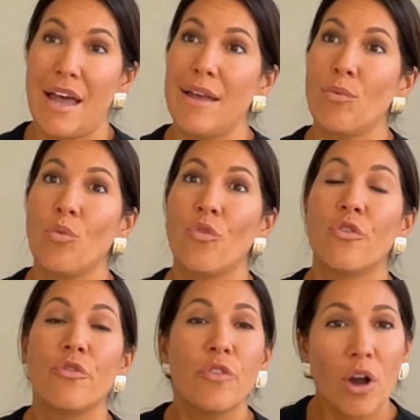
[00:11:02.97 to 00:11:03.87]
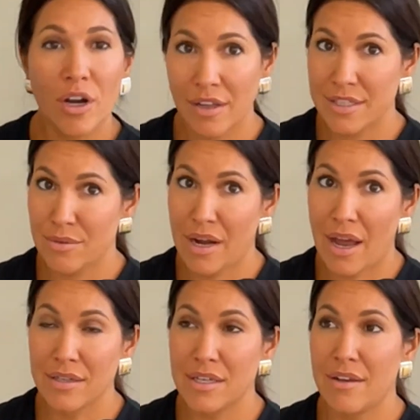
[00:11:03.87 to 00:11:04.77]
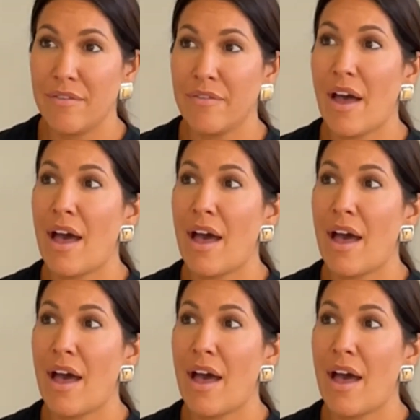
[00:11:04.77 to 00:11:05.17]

I'm far less reactive.